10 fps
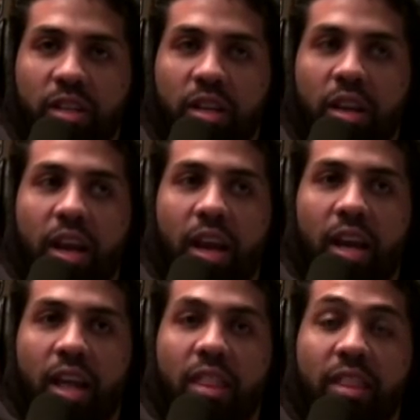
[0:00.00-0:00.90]
Mm-hmm.
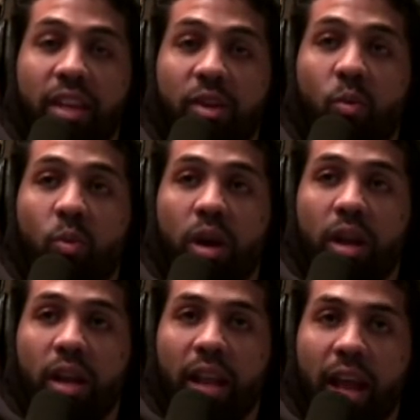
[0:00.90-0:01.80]
And I think
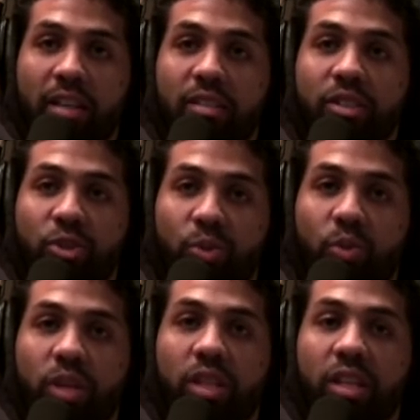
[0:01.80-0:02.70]
what it has to do
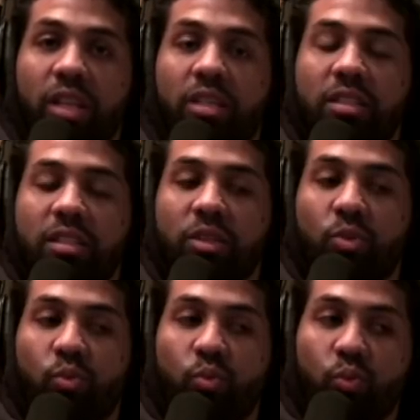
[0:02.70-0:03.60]
with is the
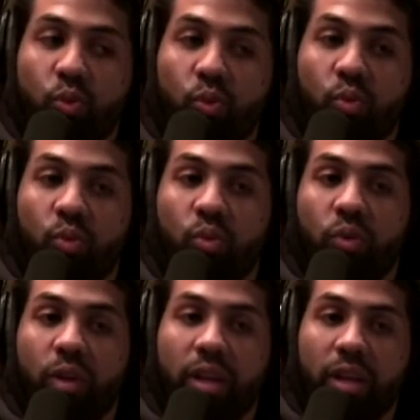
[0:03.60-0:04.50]
rule